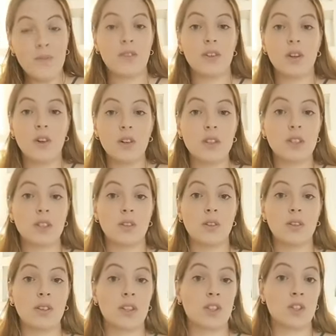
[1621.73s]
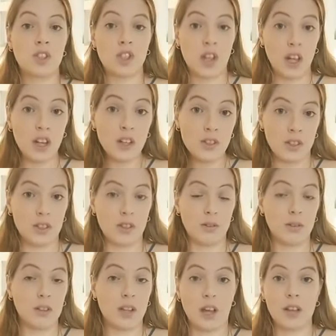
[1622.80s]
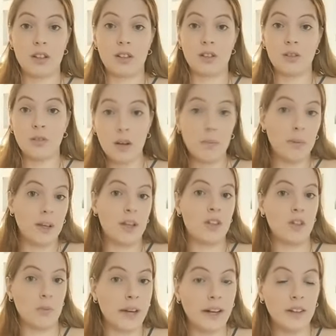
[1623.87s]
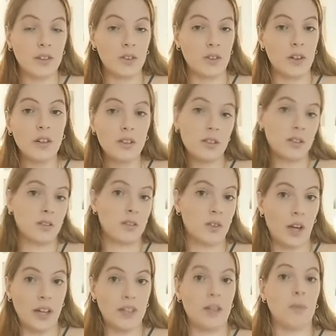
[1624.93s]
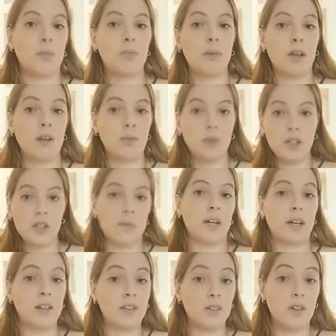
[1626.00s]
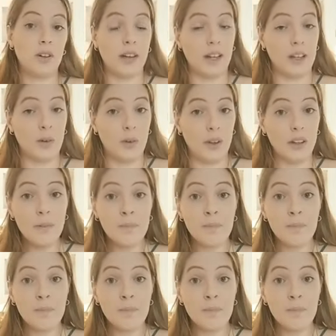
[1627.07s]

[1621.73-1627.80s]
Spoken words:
Also, the change that you would get will be in Jamaican dollars, so you end up being with Jamaican dollar anyway.